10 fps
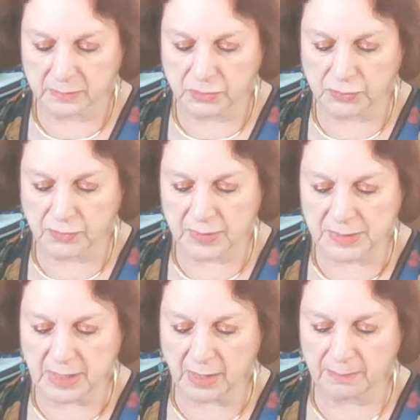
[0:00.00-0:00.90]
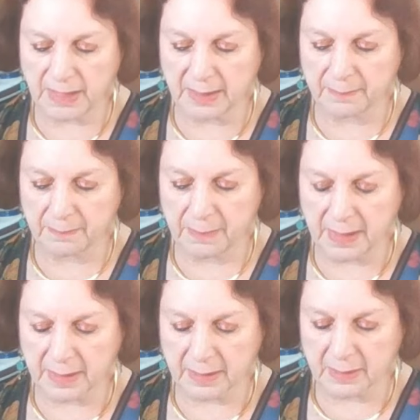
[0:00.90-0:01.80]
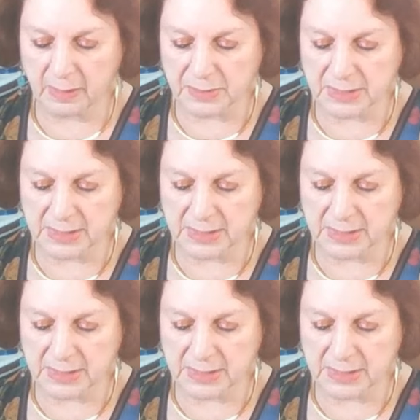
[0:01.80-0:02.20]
drew this card, pay close